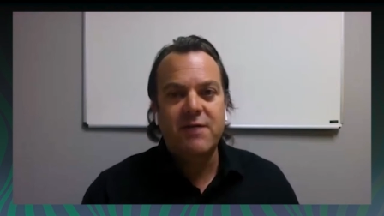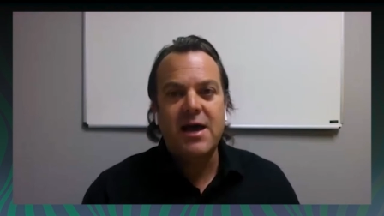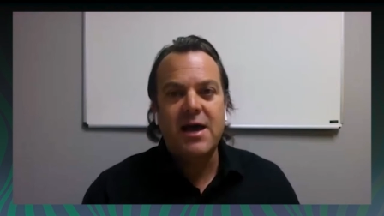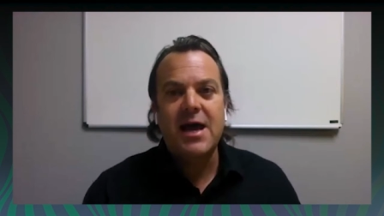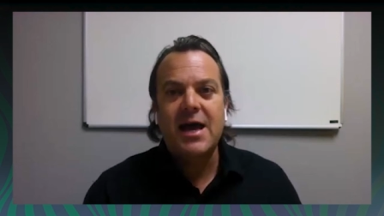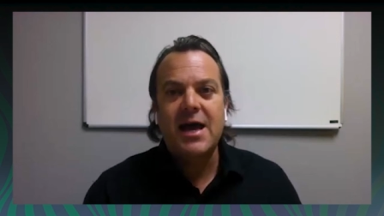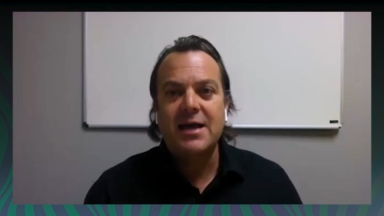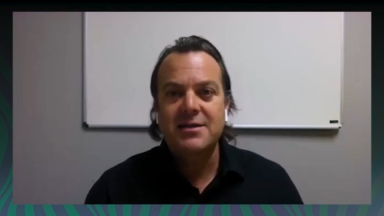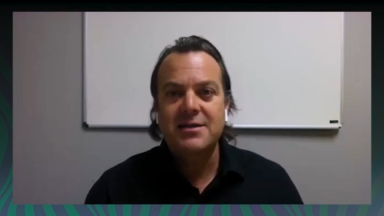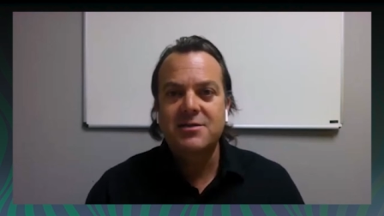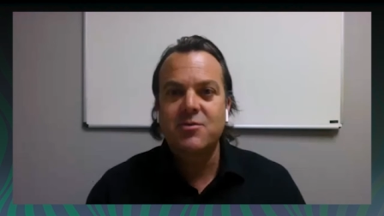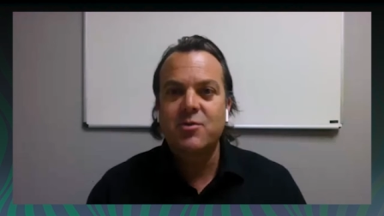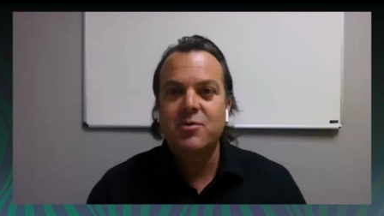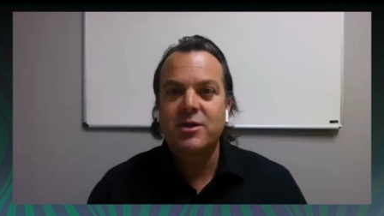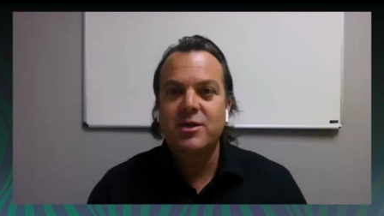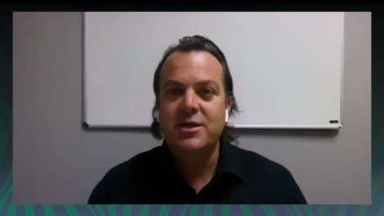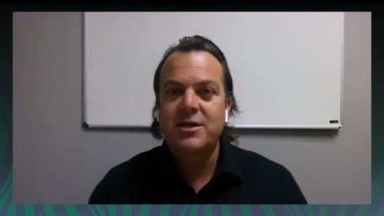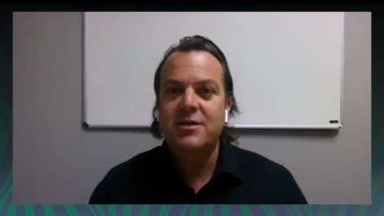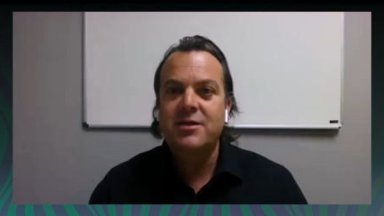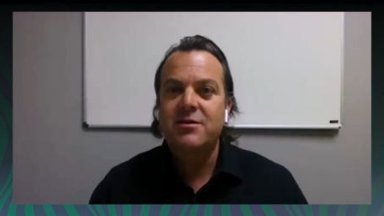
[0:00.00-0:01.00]
fast that
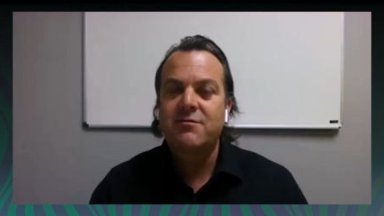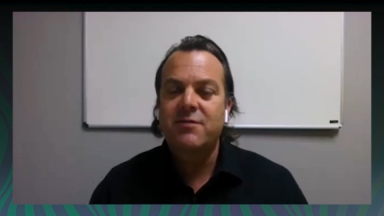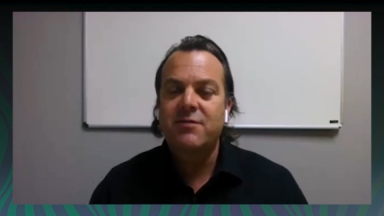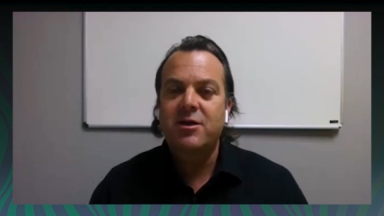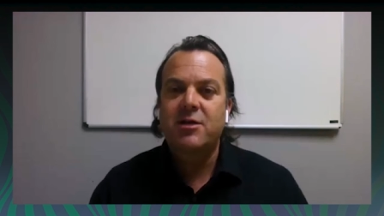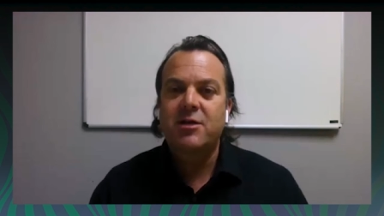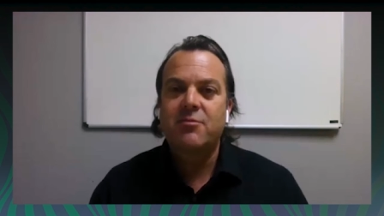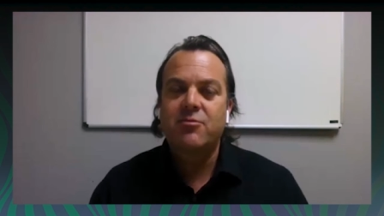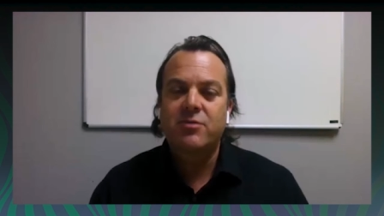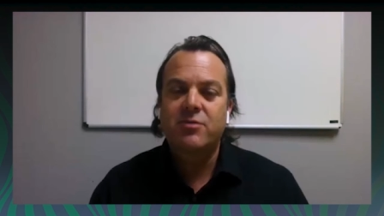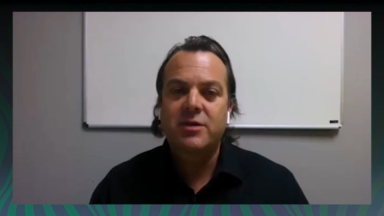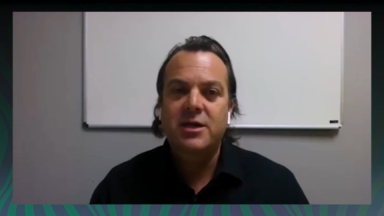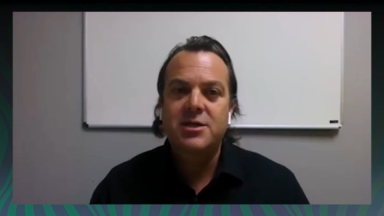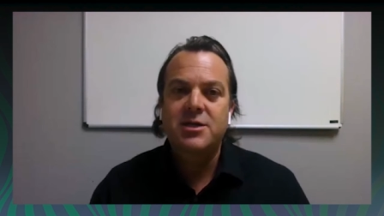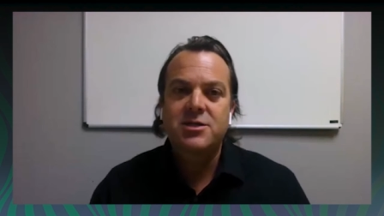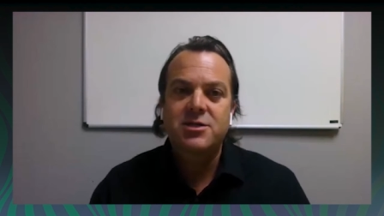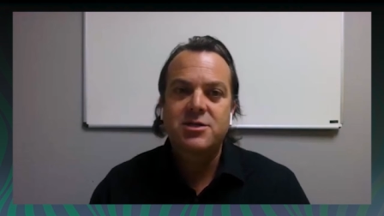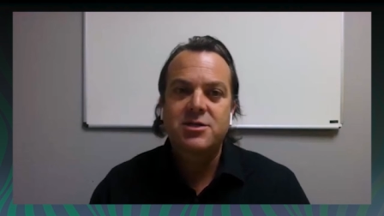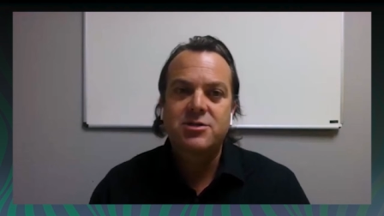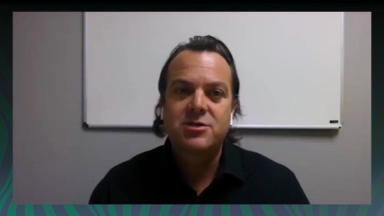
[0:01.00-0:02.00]
we need to develop
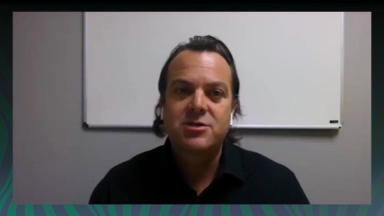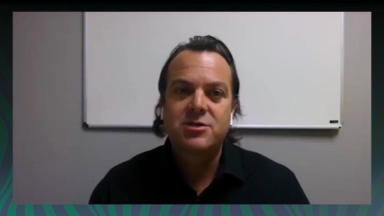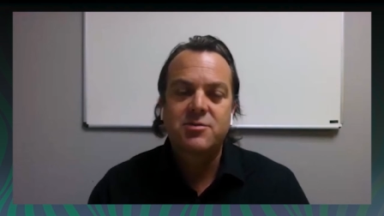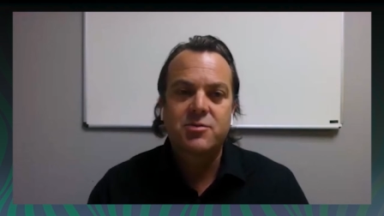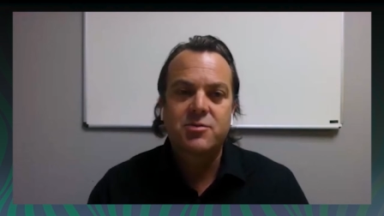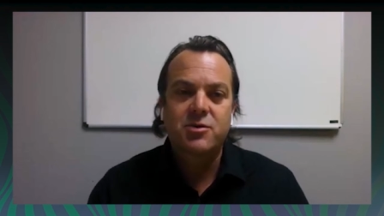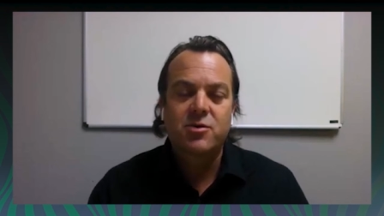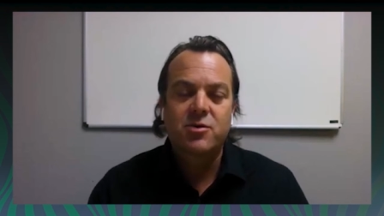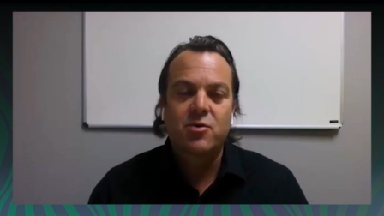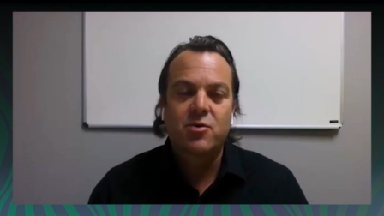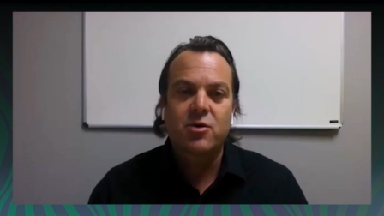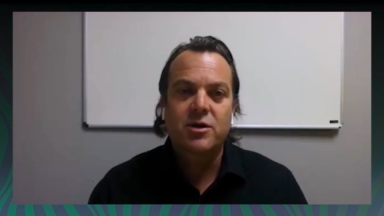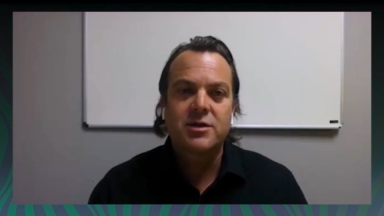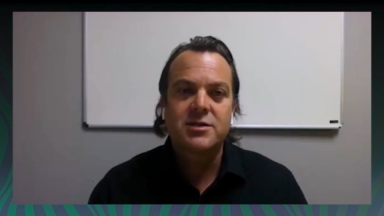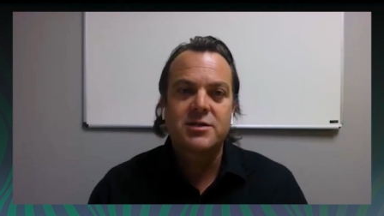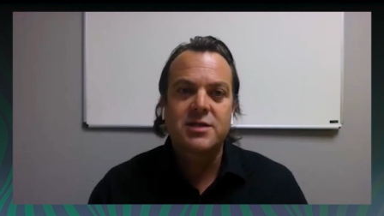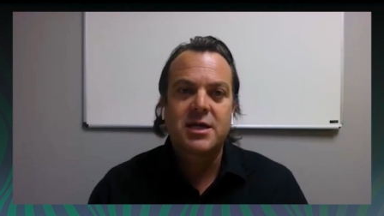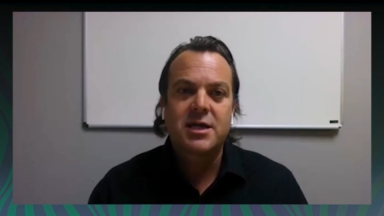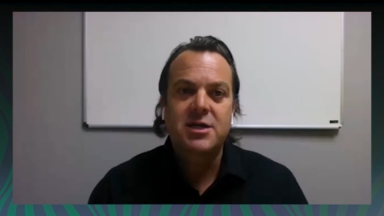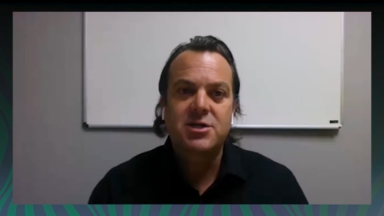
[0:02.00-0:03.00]
relationships with
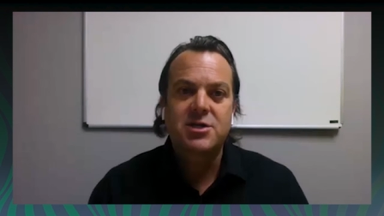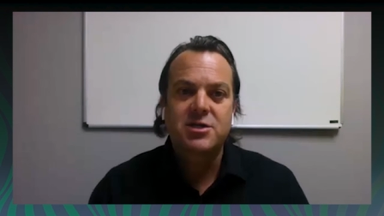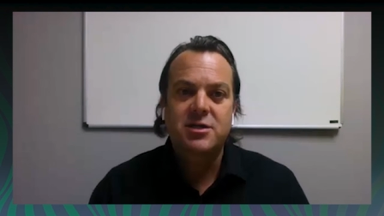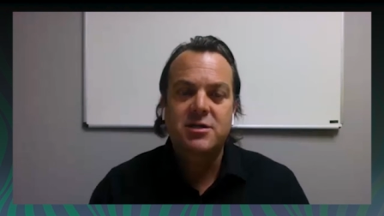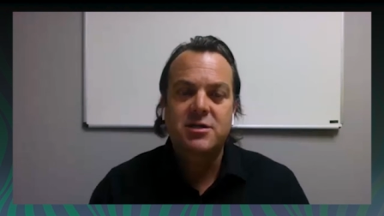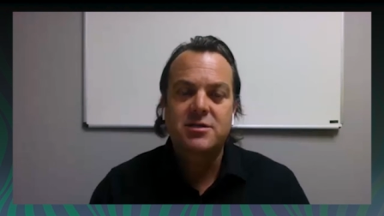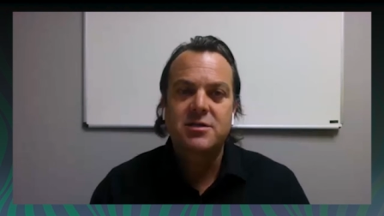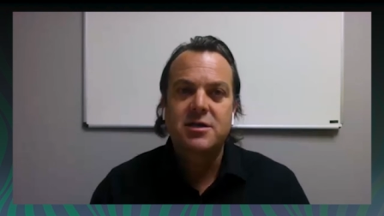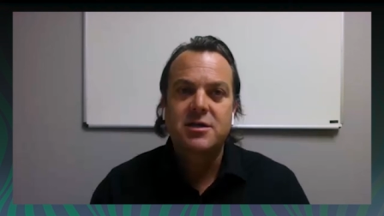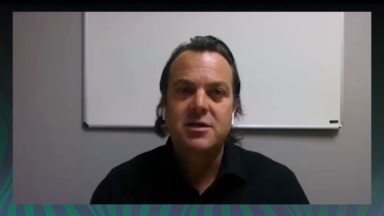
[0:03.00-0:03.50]
organizations